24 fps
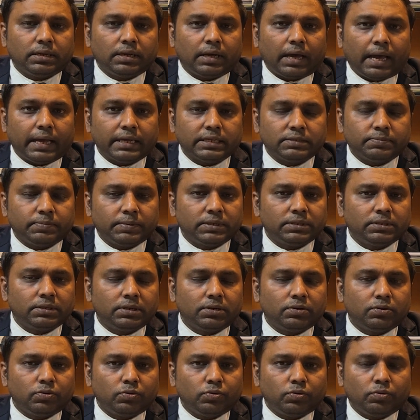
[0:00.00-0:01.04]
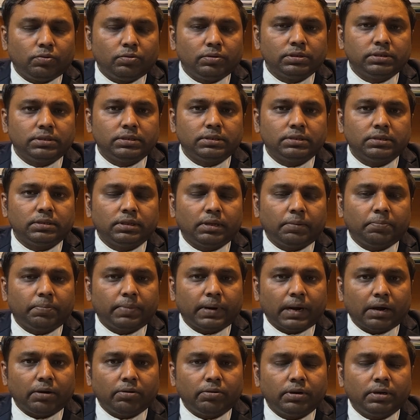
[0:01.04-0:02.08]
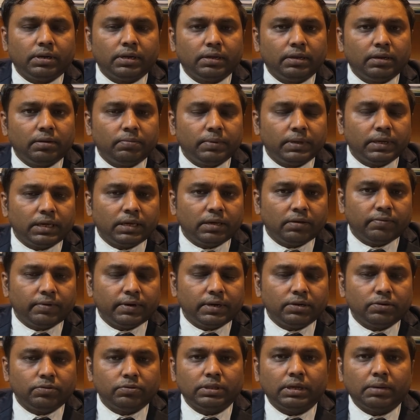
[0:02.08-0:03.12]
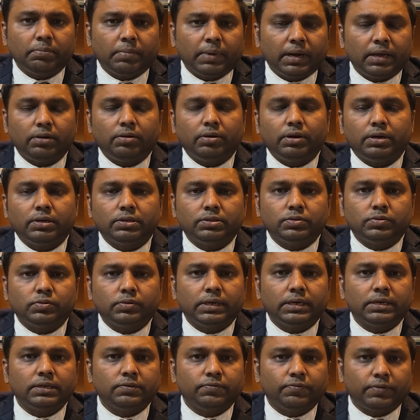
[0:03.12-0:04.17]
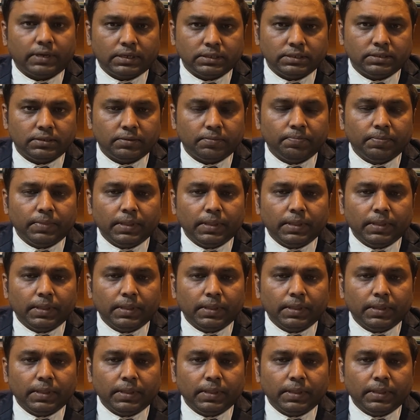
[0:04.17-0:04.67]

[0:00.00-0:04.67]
as per the rules, the priority will be given to the minority student first,